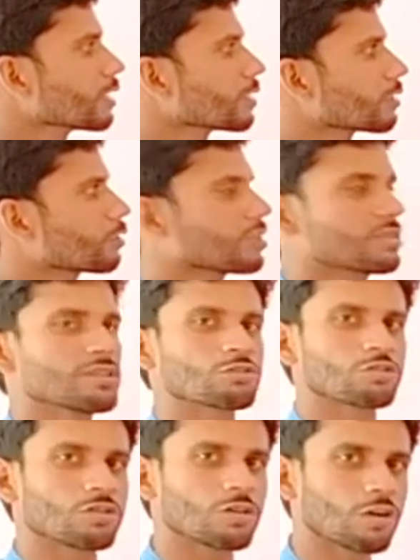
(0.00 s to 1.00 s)
So this
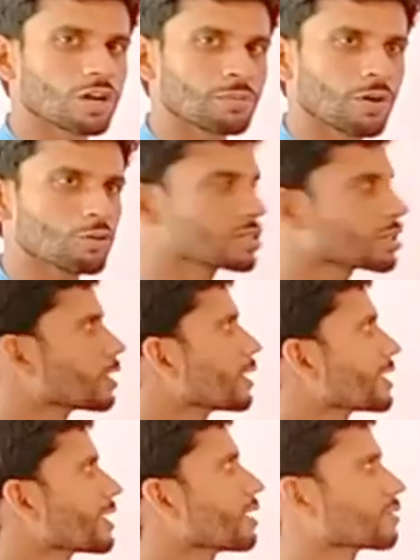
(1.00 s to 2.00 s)
is all about
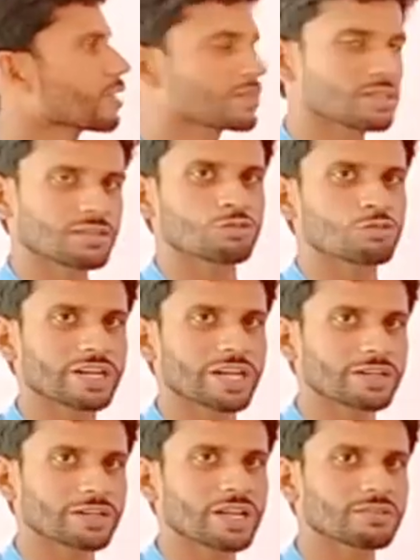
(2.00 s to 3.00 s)
tense, and this is
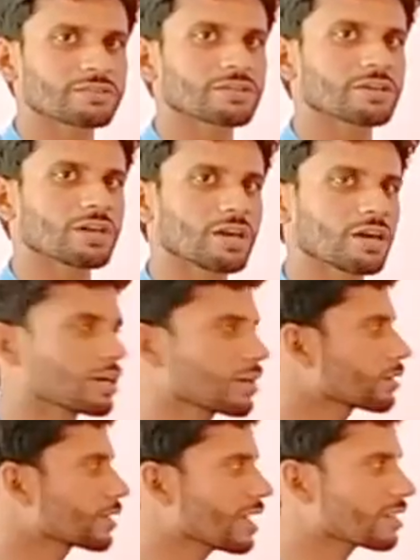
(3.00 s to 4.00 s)
what a tense
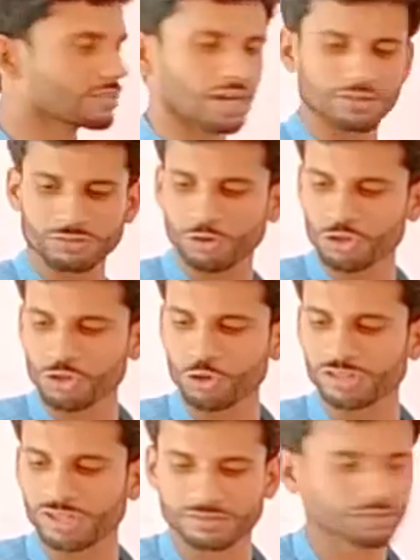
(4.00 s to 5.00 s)
tells us or
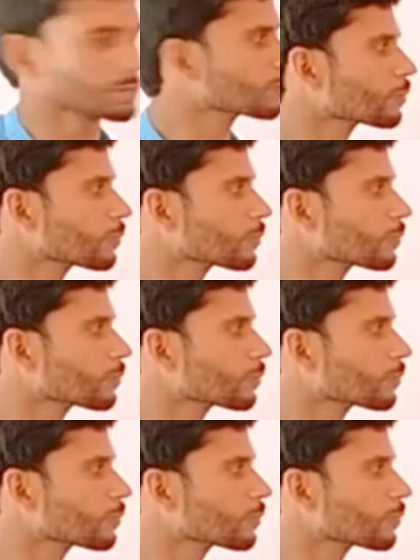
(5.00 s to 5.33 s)
shows us.